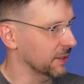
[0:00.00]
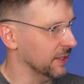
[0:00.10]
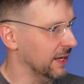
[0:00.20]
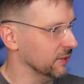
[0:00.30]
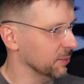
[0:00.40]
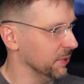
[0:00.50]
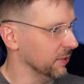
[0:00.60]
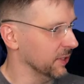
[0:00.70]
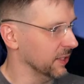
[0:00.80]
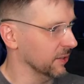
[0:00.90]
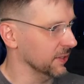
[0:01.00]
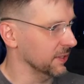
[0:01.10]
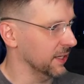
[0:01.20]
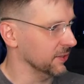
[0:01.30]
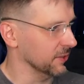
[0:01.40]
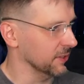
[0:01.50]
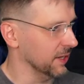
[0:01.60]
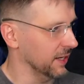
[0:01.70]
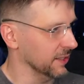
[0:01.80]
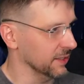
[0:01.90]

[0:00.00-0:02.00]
clouds appear here, and the day turn to night,